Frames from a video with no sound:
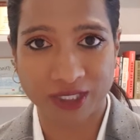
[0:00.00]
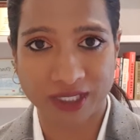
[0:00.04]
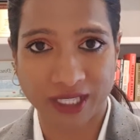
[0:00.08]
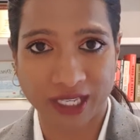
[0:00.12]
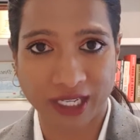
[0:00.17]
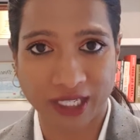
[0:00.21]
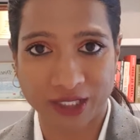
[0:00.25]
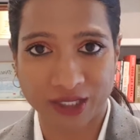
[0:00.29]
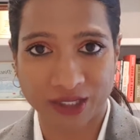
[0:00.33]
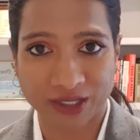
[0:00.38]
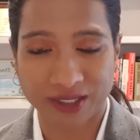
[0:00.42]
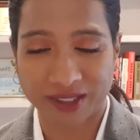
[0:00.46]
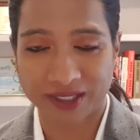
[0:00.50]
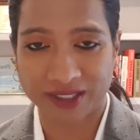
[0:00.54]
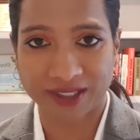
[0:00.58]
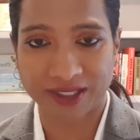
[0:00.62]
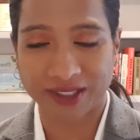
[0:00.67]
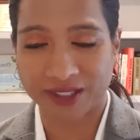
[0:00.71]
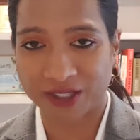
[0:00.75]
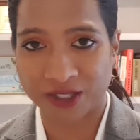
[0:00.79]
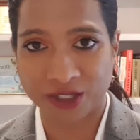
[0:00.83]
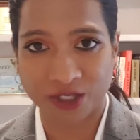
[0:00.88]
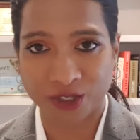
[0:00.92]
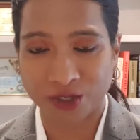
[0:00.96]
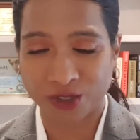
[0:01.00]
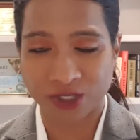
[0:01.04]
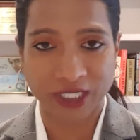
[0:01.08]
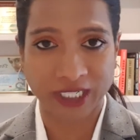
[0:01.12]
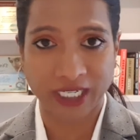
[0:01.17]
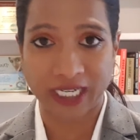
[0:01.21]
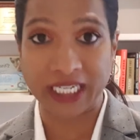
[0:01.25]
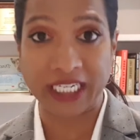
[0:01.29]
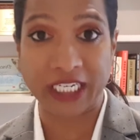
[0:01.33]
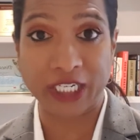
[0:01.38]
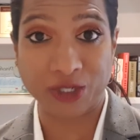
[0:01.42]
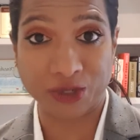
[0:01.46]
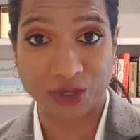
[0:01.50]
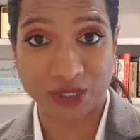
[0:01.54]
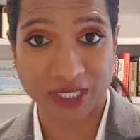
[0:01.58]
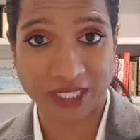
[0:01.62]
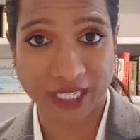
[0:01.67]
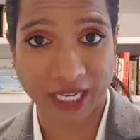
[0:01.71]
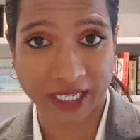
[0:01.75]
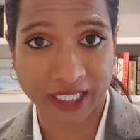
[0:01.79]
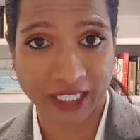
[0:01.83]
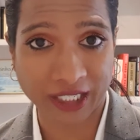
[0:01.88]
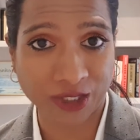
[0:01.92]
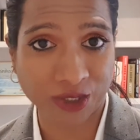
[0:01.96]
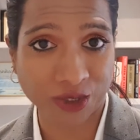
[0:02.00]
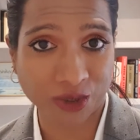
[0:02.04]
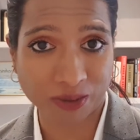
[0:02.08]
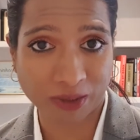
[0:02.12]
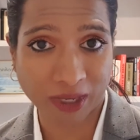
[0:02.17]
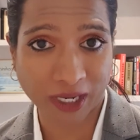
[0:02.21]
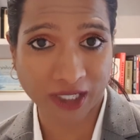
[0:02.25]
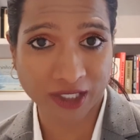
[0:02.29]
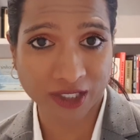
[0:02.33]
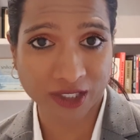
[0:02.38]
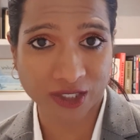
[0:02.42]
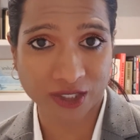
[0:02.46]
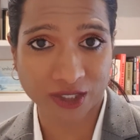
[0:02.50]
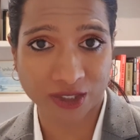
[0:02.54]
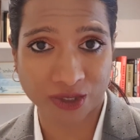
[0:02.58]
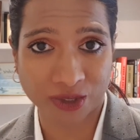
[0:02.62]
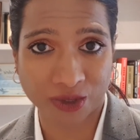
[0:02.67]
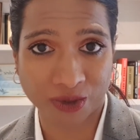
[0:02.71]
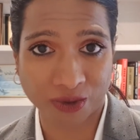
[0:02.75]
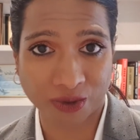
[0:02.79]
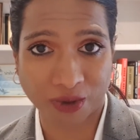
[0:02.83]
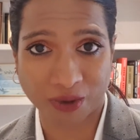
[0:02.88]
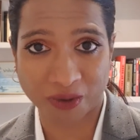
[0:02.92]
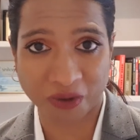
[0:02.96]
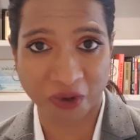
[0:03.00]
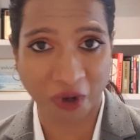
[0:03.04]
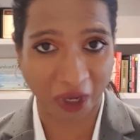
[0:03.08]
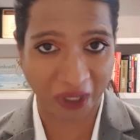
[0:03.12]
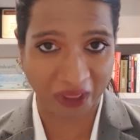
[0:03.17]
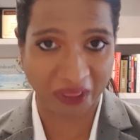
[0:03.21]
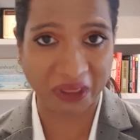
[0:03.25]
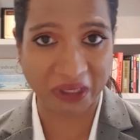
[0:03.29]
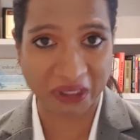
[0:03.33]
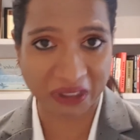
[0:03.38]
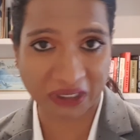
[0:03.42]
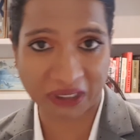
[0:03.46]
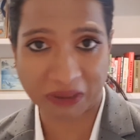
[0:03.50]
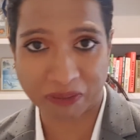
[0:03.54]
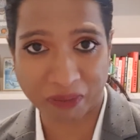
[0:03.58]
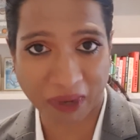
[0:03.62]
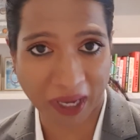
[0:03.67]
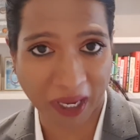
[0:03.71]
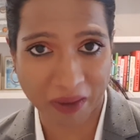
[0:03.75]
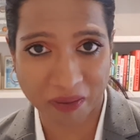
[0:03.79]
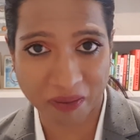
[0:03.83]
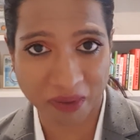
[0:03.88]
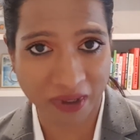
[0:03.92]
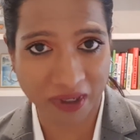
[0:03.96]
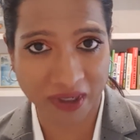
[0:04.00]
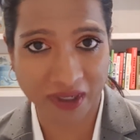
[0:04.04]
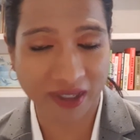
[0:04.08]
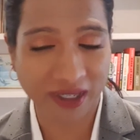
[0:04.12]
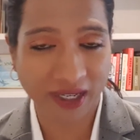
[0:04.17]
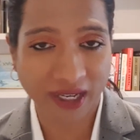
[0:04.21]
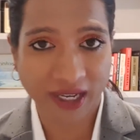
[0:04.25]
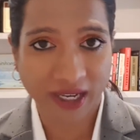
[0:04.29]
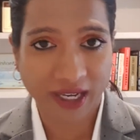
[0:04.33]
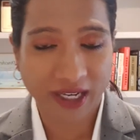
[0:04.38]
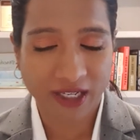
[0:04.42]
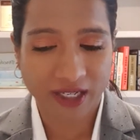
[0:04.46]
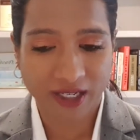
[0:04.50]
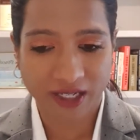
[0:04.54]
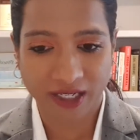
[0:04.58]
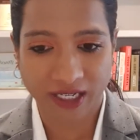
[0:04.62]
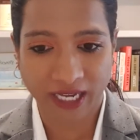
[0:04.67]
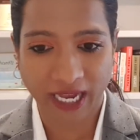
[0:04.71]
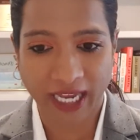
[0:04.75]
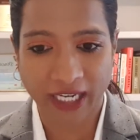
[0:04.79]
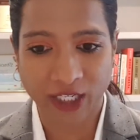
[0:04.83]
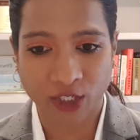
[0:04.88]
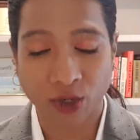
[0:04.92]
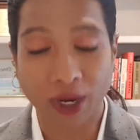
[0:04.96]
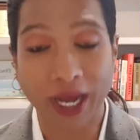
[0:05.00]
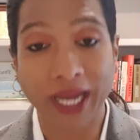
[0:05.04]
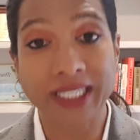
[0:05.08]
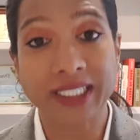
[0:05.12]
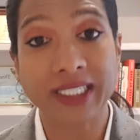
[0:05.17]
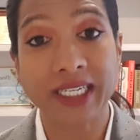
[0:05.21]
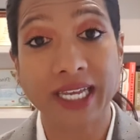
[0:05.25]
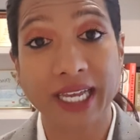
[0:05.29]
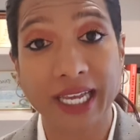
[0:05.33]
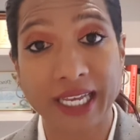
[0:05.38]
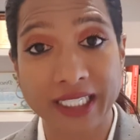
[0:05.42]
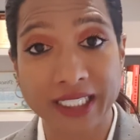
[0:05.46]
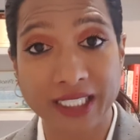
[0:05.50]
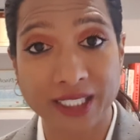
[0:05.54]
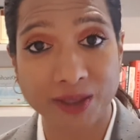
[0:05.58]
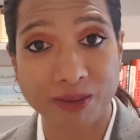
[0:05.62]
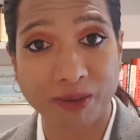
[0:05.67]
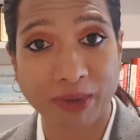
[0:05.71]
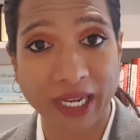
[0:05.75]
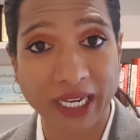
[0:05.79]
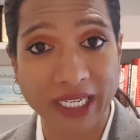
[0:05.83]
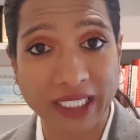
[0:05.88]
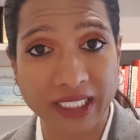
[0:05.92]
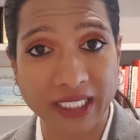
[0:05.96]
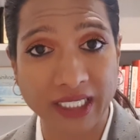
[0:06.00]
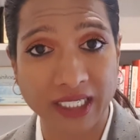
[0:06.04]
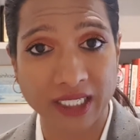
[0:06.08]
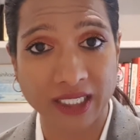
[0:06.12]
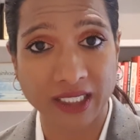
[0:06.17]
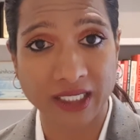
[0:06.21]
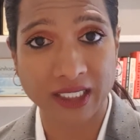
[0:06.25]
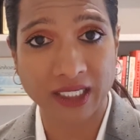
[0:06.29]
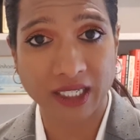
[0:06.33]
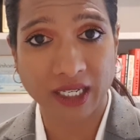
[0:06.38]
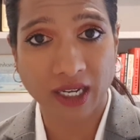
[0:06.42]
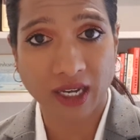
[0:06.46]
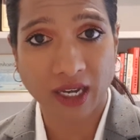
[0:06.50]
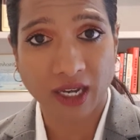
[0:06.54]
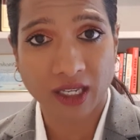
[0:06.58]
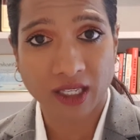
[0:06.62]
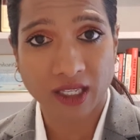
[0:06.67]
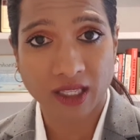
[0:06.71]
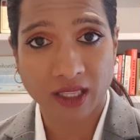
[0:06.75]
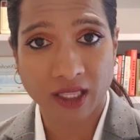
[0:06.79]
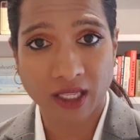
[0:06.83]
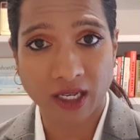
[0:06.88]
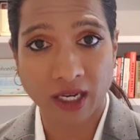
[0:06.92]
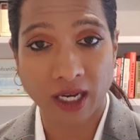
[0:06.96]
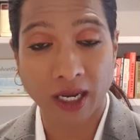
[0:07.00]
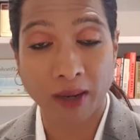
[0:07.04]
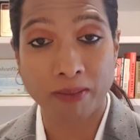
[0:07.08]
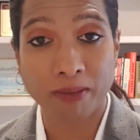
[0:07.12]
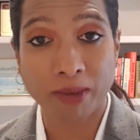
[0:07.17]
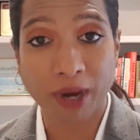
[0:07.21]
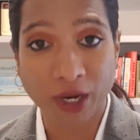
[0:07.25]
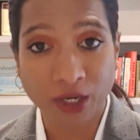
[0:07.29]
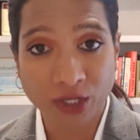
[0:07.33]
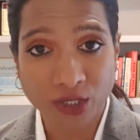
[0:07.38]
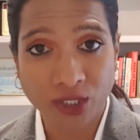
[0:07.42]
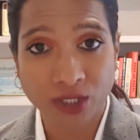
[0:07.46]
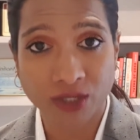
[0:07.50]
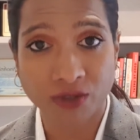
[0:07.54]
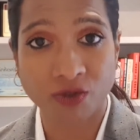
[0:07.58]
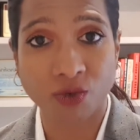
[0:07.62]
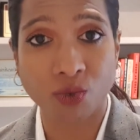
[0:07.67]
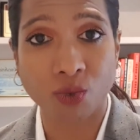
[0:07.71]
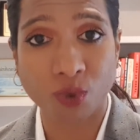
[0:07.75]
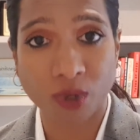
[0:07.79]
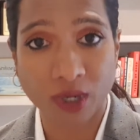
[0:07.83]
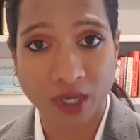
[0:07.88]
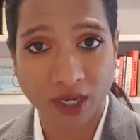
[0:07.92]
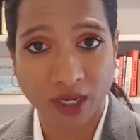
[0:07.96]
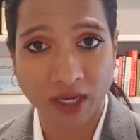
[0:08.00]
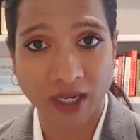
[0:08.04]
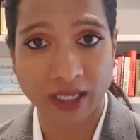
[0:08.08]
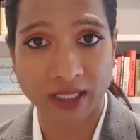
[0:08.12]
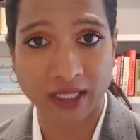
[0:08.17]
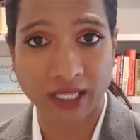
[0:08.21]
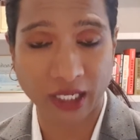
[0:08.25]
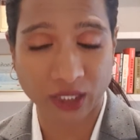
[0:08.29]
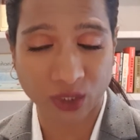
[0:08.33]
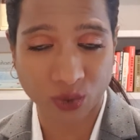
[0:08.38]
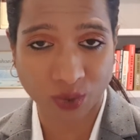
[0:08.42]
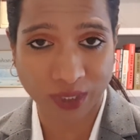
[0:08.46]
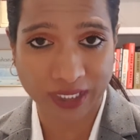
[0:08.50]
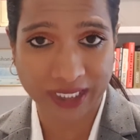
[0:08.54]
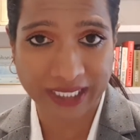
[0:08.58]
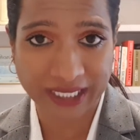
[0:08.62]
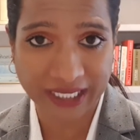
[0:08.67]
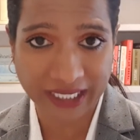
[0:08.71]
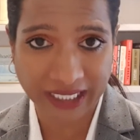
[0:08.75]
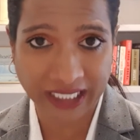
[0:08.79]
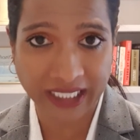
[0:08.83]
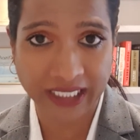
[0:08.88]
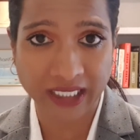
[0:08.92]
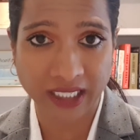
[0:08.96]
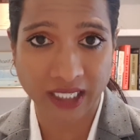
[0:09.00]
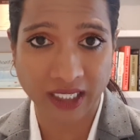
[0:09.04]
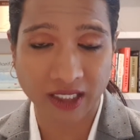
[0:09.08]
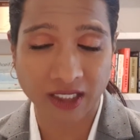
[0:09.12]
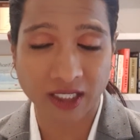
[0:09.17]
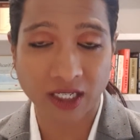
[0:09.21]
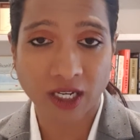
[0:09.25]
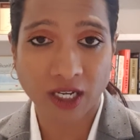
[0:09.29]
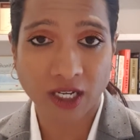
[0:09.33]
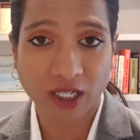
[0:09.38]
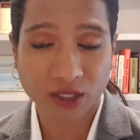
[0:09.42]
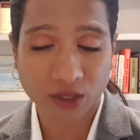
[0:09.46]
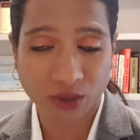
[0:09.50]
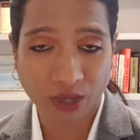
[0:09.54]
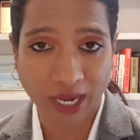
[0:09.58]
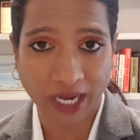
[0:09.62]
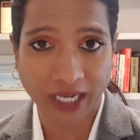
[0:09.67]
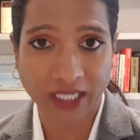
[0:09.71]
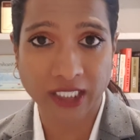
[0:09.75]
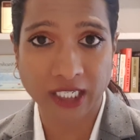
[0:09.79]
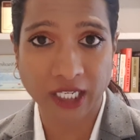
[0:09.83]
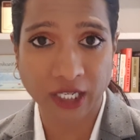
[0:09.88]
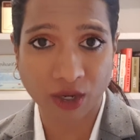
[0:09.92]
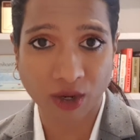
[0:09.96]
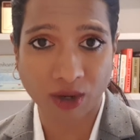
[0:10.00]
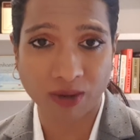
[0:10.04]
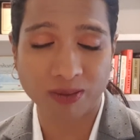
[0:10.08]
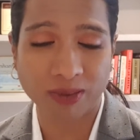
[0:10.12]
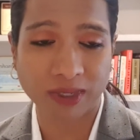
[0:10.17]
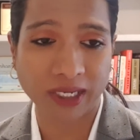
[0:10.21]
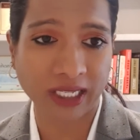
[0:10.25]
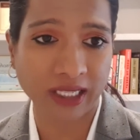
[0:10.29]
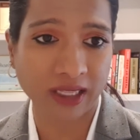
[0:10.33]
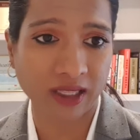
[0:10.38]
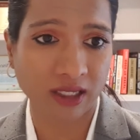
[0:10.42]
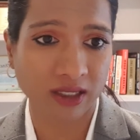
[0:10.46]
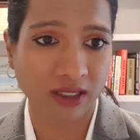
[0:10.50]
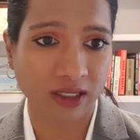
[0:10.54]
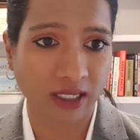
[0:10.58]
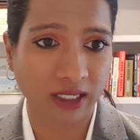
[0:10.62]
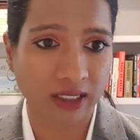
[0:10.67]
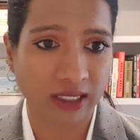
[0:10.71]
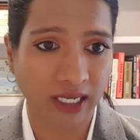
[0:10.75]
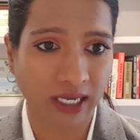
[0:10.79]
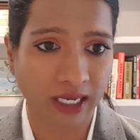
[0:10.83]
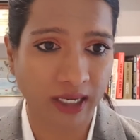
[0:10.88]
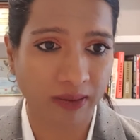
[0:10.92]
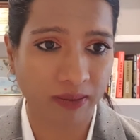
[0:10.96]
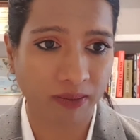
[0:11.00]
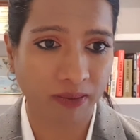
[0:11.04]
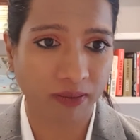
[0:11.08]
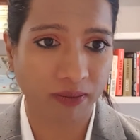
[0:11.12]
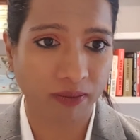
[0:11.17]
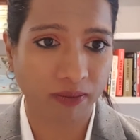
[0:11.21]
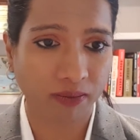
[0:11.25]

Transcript: that you didn't need to study too much. You got this paper and you underestimated the amount of work that was needed to actually complete this exam.